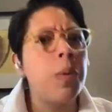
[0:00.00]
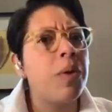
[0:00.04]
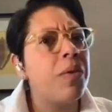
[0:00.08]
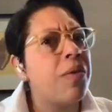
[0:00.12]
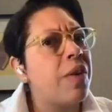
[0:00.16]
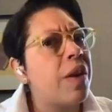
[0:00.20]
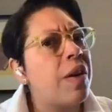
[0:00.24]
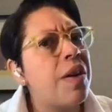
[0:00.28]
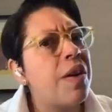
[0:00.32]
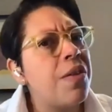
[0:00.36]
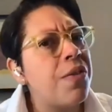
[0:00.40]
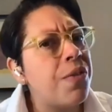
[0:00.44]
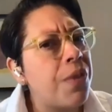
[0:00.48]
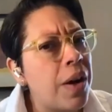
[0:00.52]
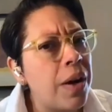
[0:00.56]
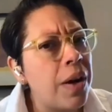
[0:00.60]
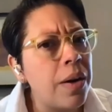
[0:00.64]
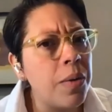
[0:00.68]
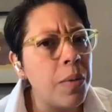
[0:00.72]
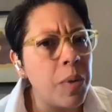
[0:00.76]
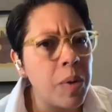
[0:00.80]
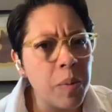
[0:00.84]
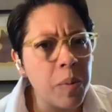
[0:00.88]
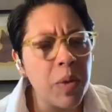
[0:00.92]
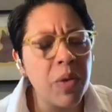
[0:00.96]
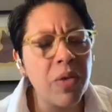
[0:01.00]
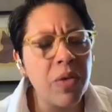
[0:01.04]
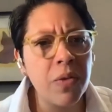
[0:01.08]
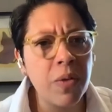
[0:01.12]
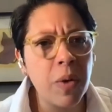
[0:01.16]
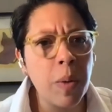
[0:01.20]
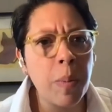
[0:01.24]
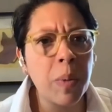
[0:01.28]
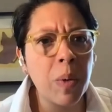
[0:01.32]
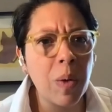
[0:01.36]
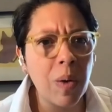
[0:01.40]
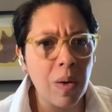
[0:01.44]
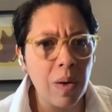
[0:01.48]
were very far and removed
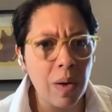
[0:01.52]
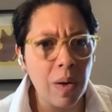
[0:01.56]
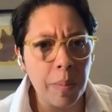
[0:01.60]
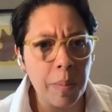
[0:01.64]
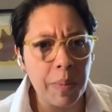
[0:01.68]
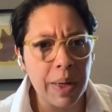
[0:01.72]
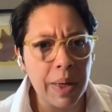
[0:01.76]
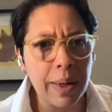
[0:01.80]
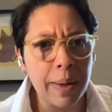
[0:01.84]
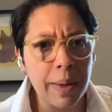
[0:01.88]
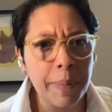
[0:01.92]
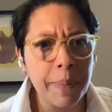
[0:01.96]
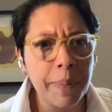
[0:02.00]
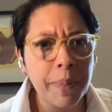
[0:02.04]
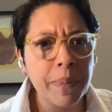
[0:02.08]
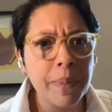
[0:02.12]
from Colombia.